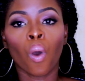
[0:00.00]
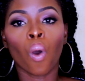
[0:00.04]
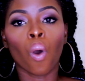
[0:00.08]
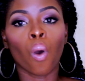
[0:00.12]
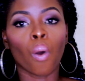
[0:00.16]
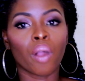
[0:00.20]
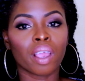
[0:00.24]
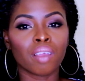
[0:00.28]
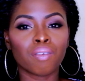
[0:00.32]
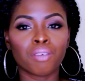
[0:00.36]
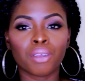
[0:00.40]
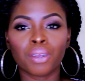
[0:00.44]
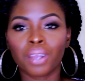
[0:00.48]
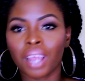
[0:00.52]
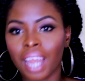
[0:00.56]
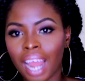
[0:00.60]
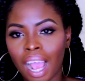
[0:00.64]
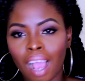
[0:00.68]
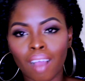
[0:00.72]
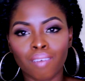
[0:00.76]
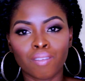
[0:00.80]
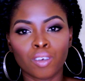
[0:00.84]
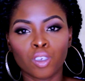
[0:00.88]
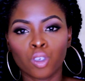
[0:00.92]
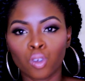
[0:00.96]
or if you're going to
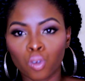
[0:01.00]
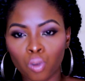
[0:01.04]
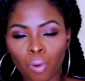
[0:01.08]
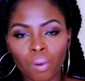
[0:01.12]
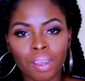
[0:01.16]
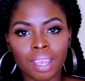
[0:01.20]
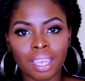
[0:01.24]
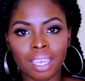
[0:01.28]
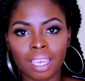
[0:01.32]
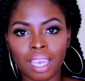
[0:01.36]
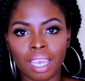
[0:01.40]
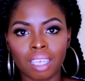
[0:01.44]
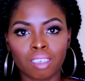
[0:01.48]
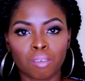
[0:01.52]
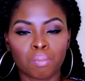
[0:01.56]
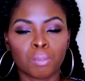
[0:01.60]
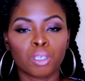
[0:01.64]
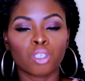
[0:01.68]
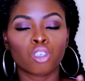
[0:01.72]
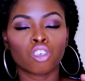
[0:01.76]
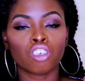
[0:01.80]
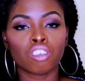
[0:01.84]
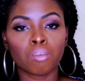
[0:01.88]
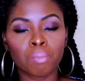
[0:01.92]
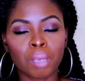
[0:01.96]
have a short
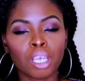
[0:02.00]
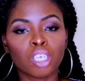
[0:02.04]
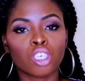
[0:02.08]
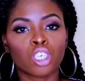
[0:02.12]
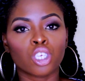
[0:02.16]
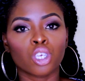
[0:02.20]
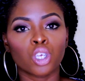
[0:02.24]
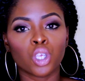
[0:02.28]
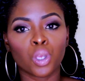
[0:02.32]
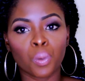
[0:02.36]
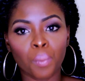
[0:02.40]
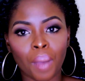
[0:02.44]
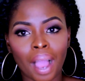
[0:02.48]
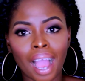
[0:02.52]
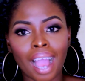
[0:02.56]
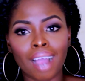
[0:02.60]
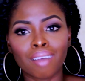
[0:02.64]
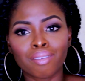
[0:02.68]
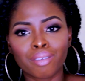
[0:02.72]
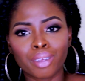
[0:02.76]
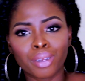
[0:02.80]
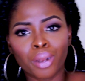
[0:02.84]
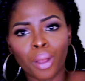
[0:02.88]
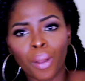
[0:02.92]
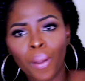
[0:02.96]
engagement, just make sure you
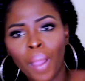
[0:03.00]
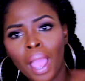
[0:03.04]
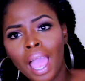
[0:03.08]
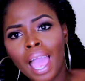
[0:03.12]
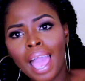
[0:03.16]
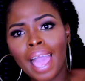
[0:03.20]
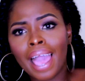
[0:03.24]
have, you know,